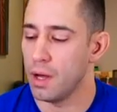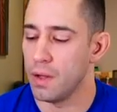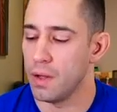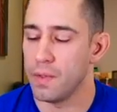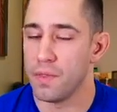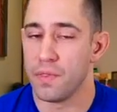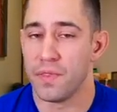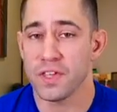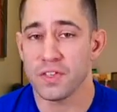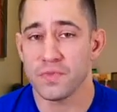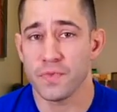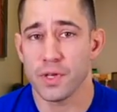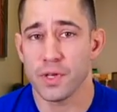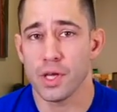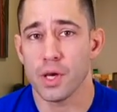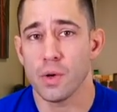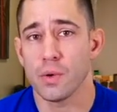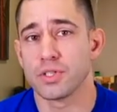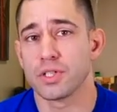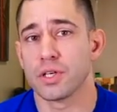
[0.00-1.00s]
This
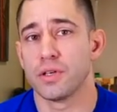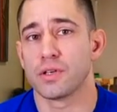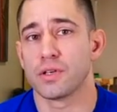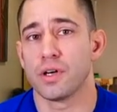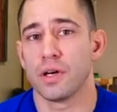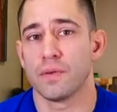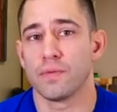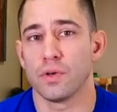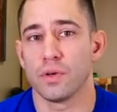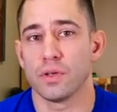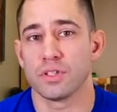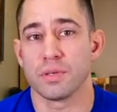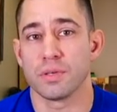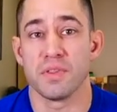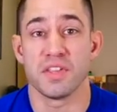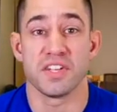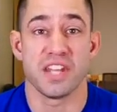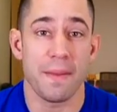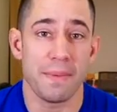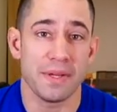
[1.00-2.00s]
video is going to cover some
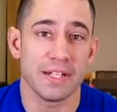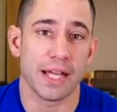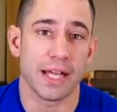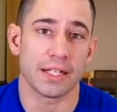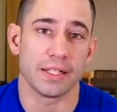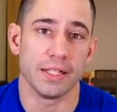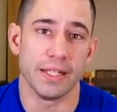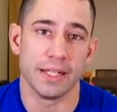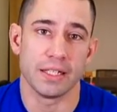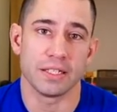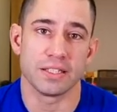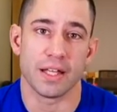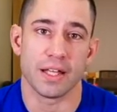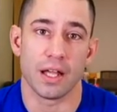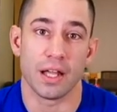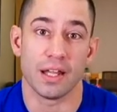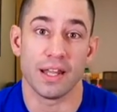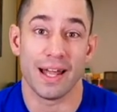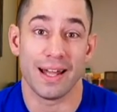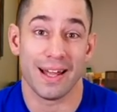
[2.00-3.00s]
of the taping techniques
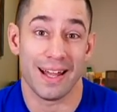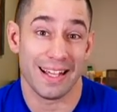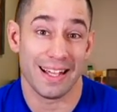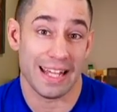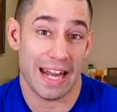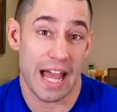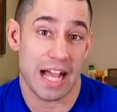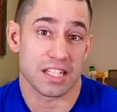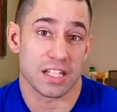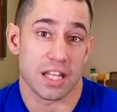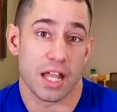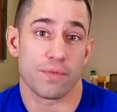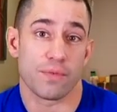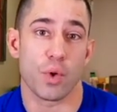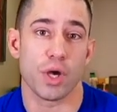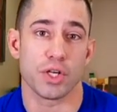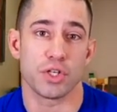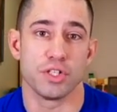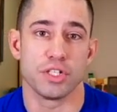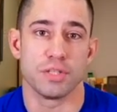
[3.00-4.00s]
that I get asked a lot of
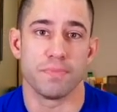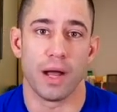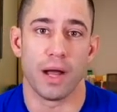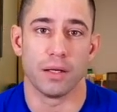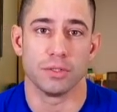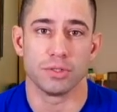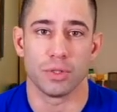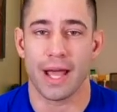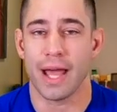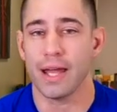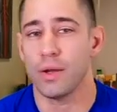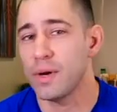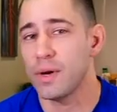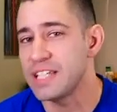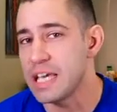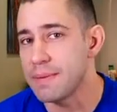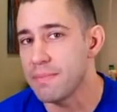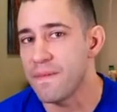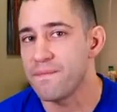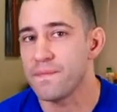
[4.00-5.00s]
questions about. So how do I
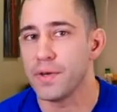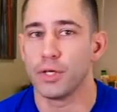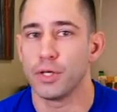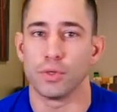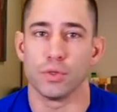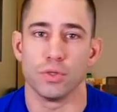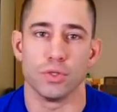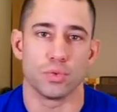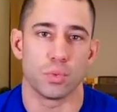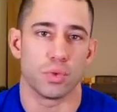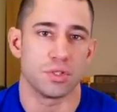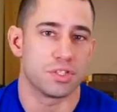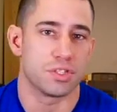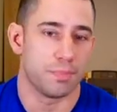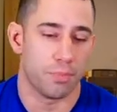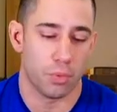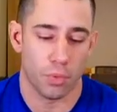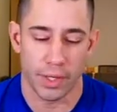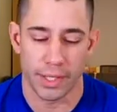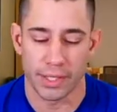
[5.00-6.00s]
tape my fingers? What's
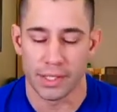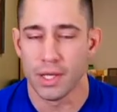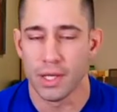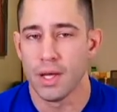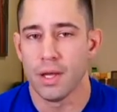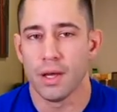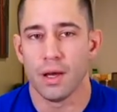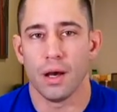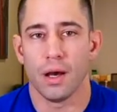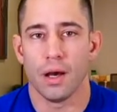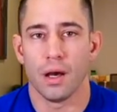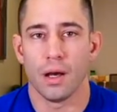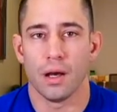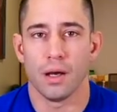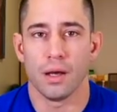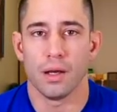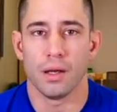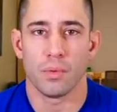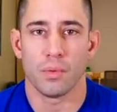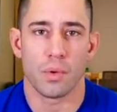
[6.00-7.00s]
the point?
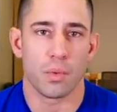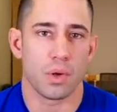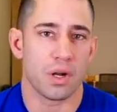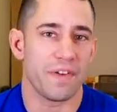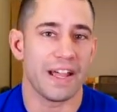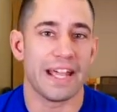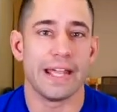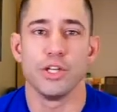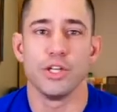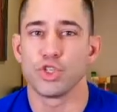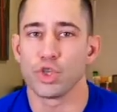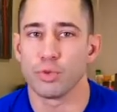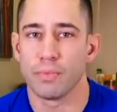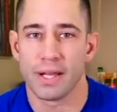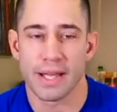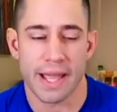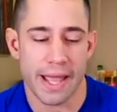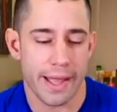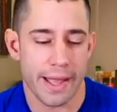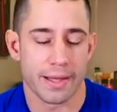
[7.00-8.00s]
What if I injure
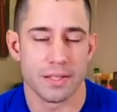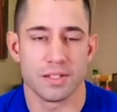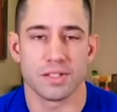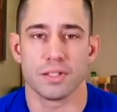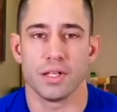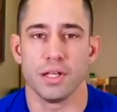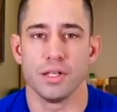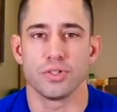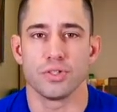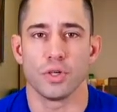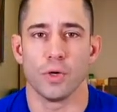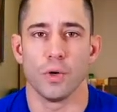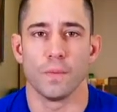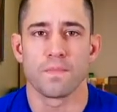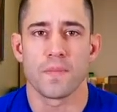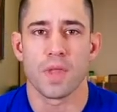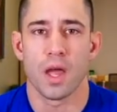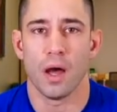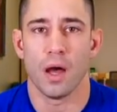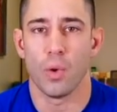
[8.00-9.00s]
my hands? And so
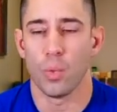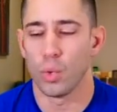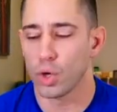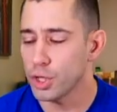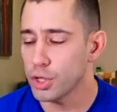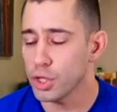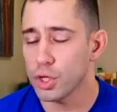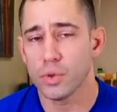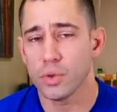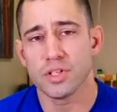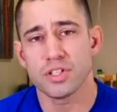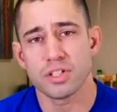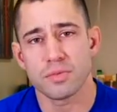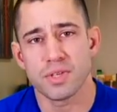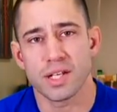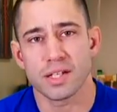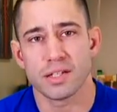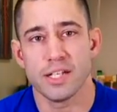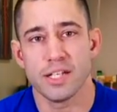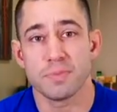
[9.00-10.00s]
we're going to go into some
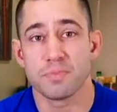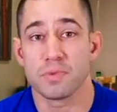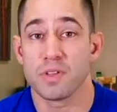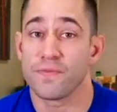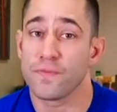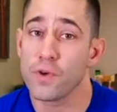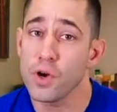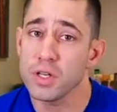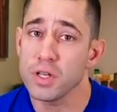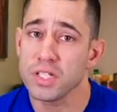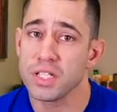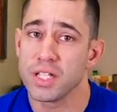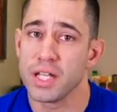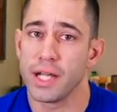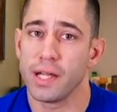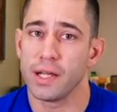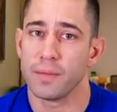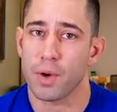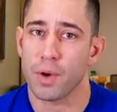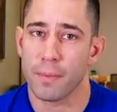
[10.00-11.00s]
techniques, but the first
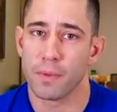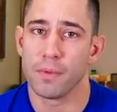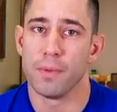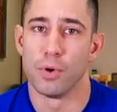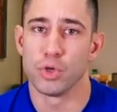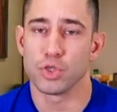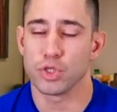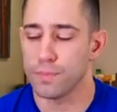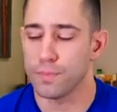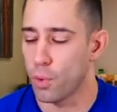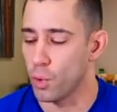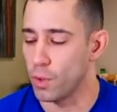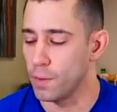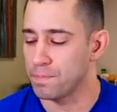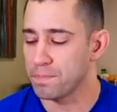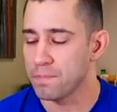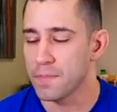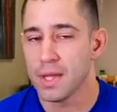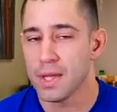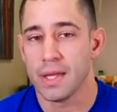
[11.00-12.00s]
thing, and probably the most
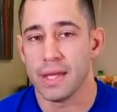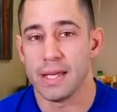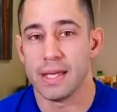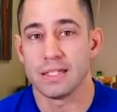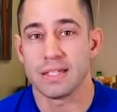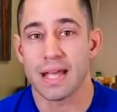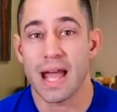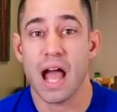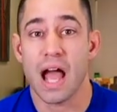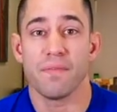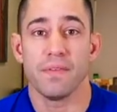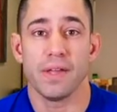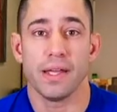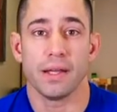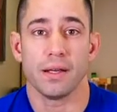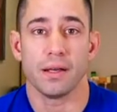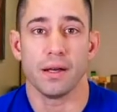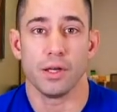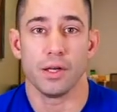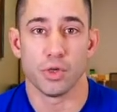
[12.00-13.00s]
important, is
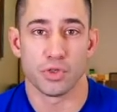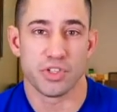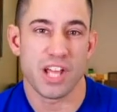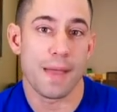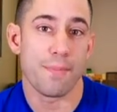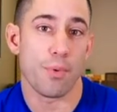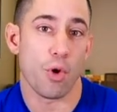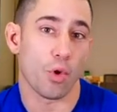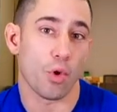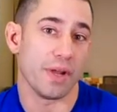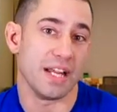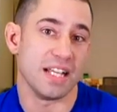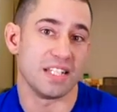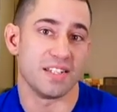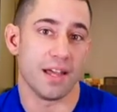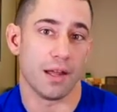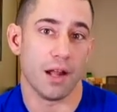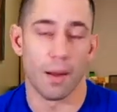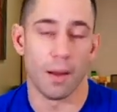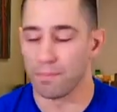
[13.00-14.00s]
having your tape already
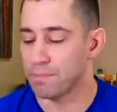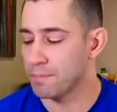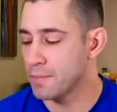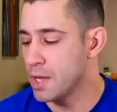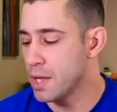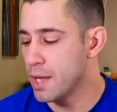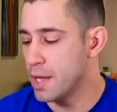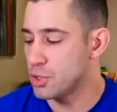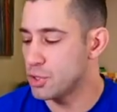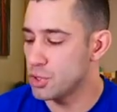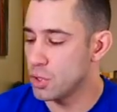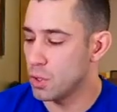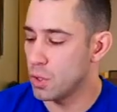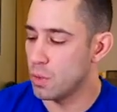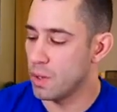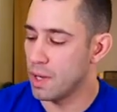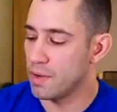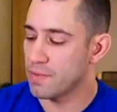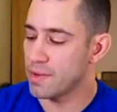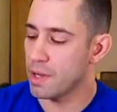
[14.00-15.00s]
set up. And
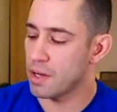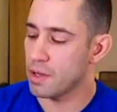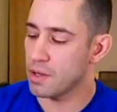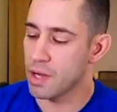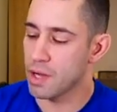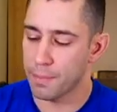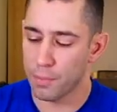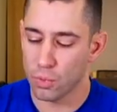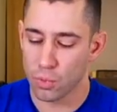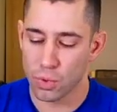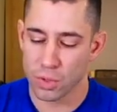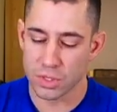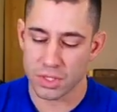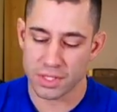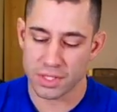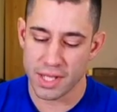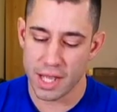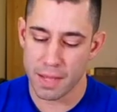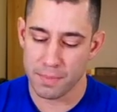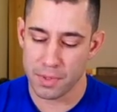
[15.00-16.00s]
so I've got a couple rolls
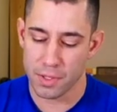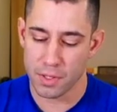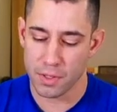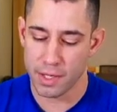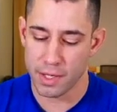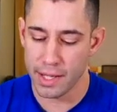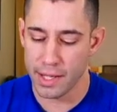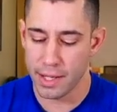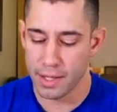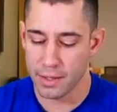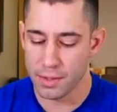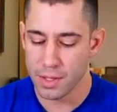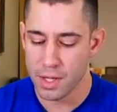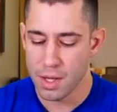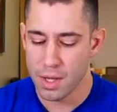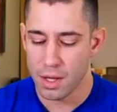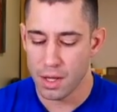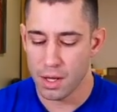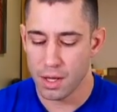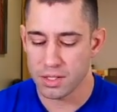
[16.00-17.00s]
of tape here and
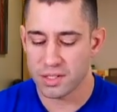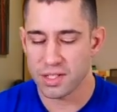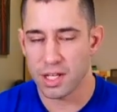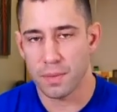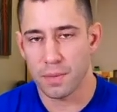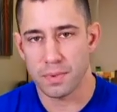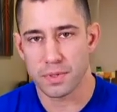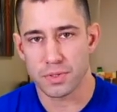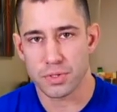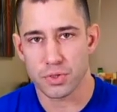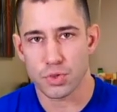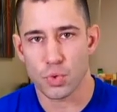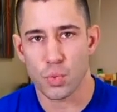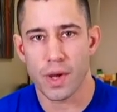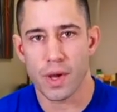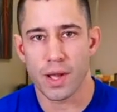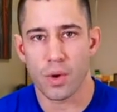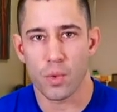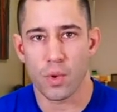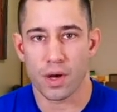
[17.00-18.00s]
set up in such a
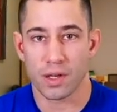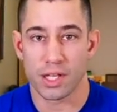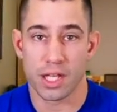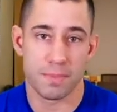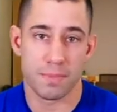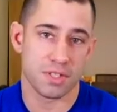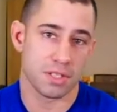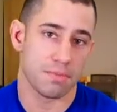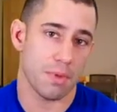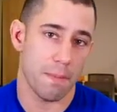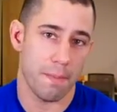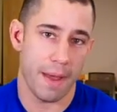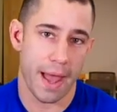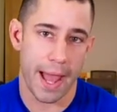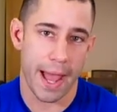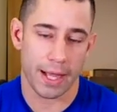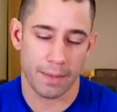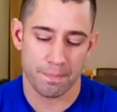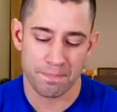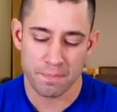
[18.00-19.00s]
way where I keep this in my
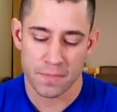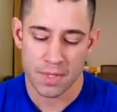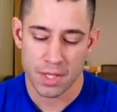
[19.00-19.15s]
bag.